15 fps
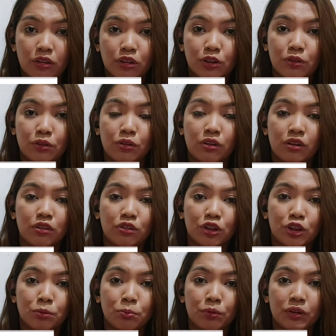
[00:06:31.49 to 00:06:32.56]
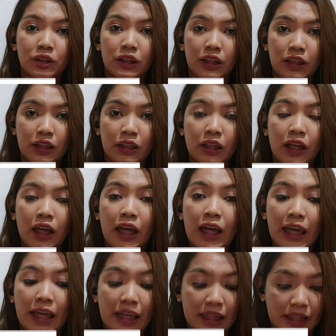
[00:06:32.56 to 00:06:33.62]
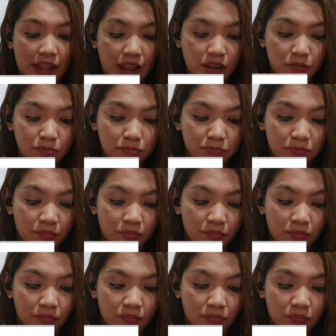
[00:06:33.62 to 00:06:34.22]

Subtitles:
so you can just put in NA.